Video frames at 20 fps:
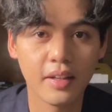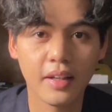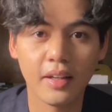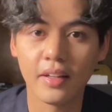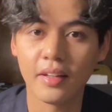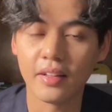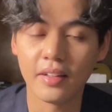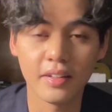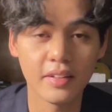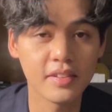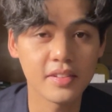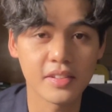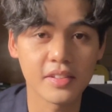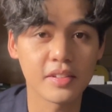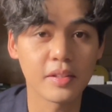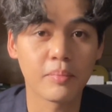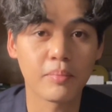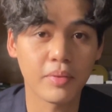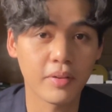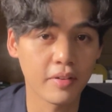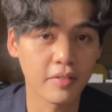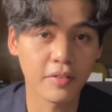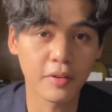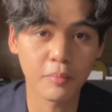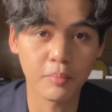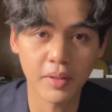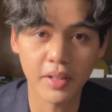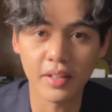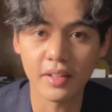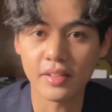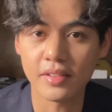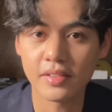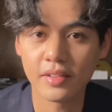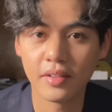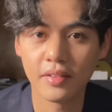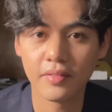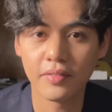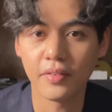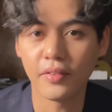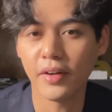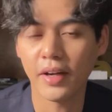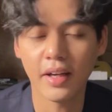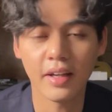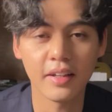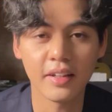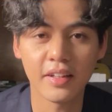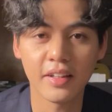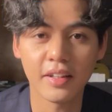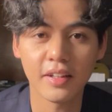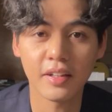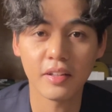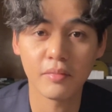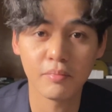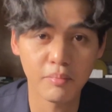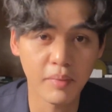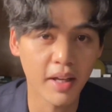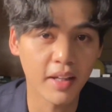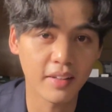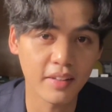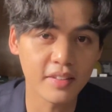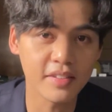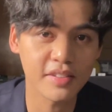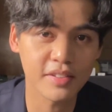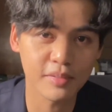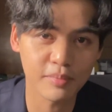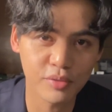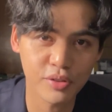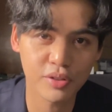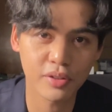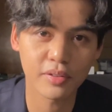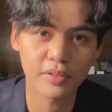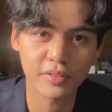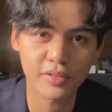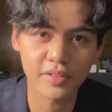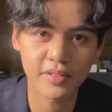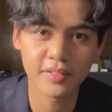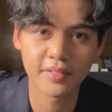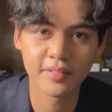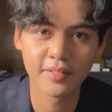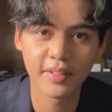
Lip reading: And this is a perfect piece for any mannerism shows,